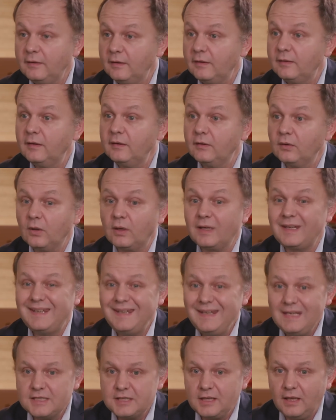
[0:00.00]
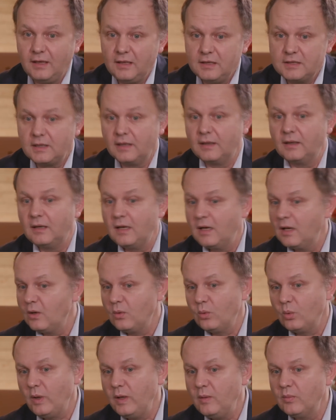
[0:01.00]
this is a key challenge, and
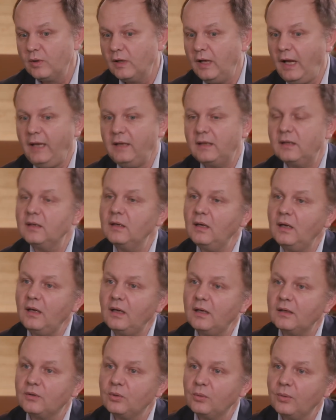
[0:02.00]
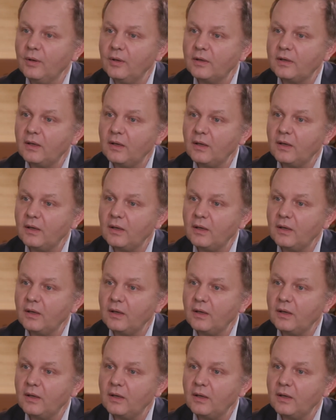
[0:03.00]
we would like to work